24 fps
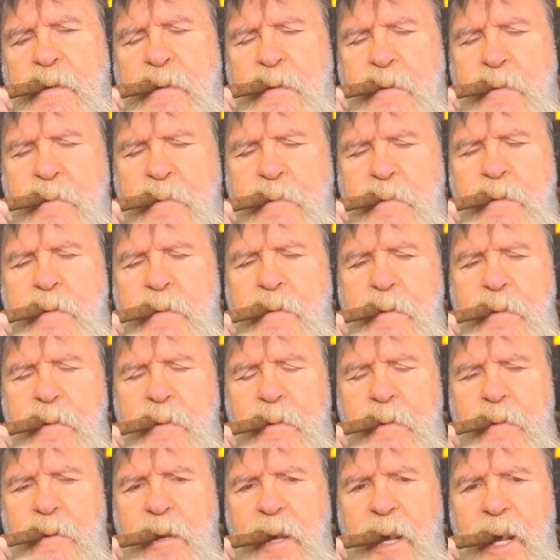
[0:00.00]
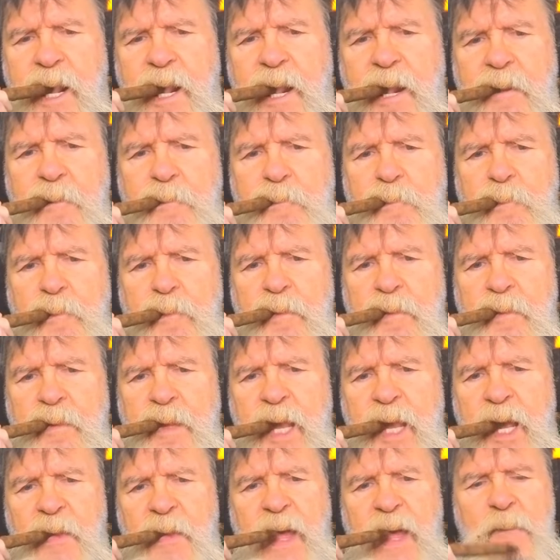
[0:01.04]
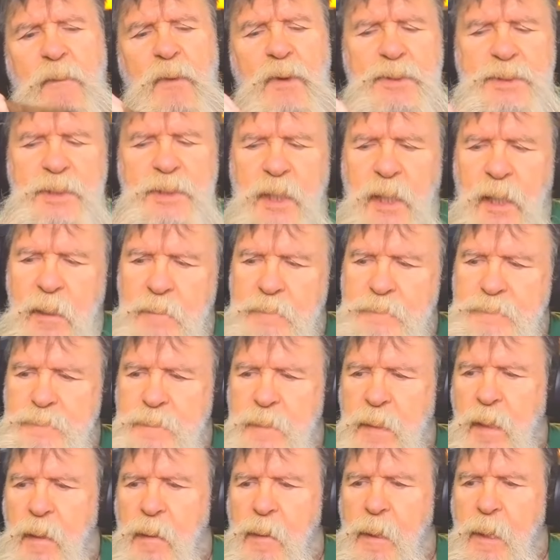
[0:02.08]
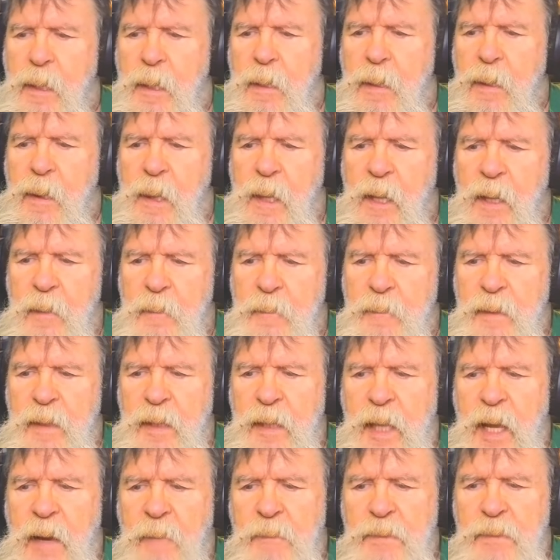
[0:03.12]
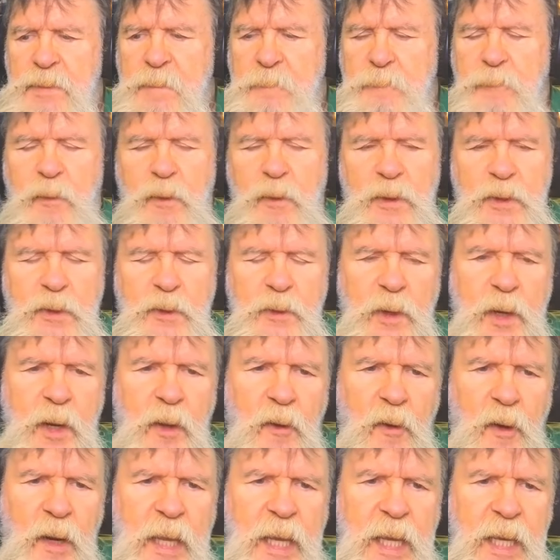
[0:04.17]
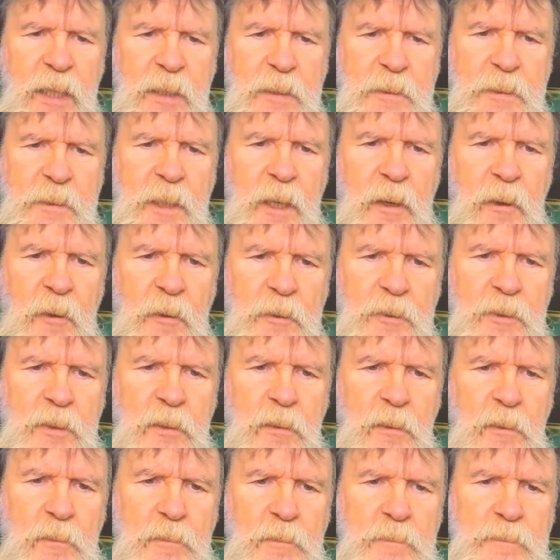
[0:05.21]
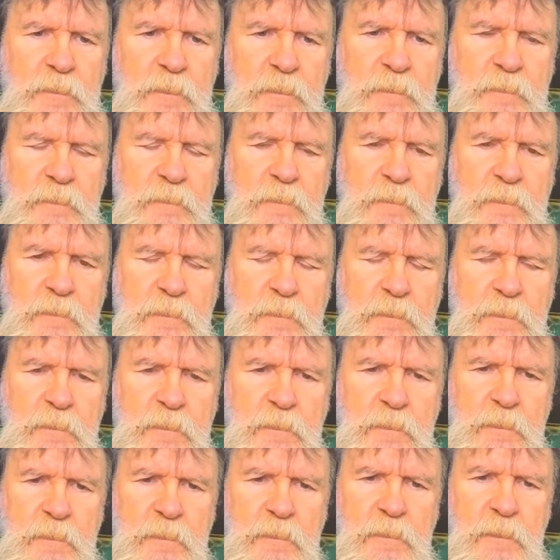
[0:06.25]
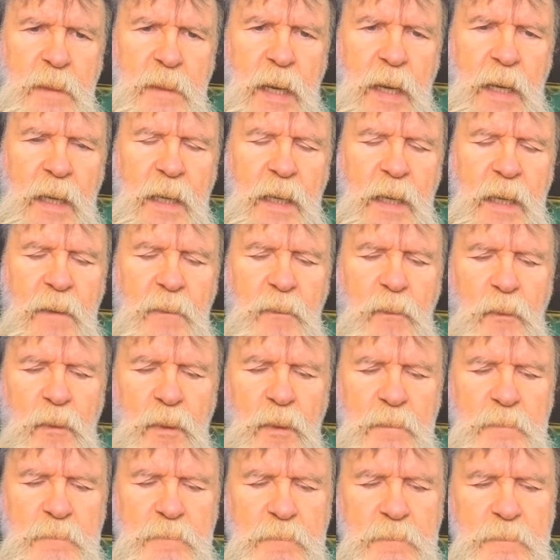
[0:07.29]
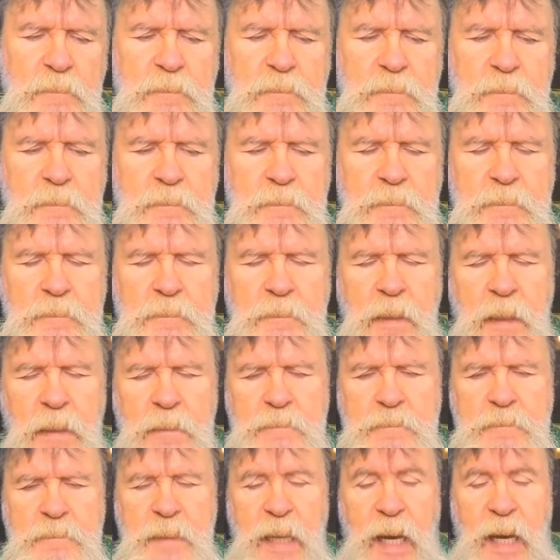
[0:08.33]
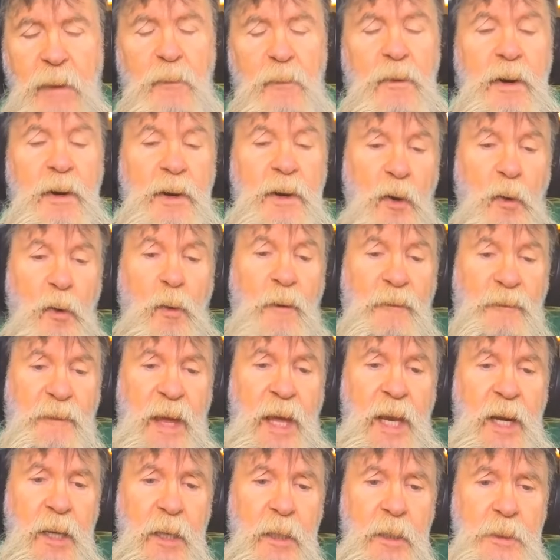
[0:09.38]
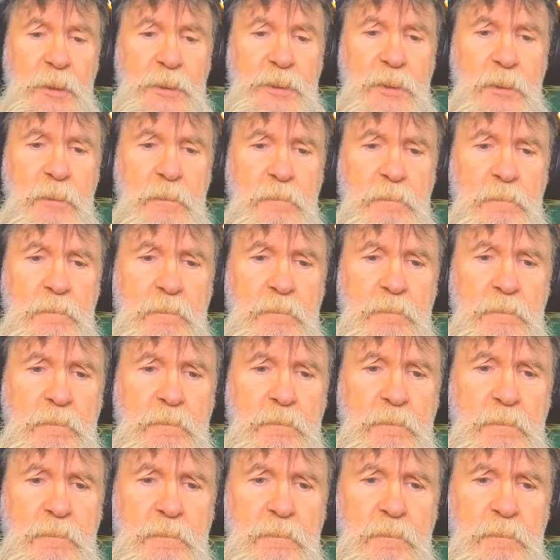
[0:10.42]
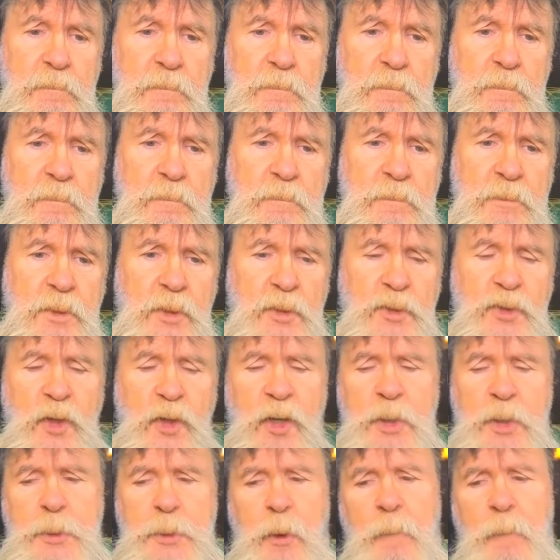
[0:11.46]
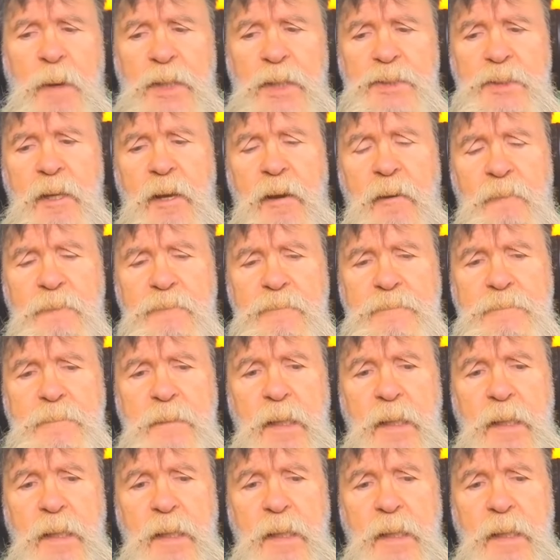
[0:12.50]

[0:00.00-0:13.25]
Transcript: Hmm. Yeah, that was a that was a pretty good little hint there. So I want to I want to know what that is yeah. to judge for myself.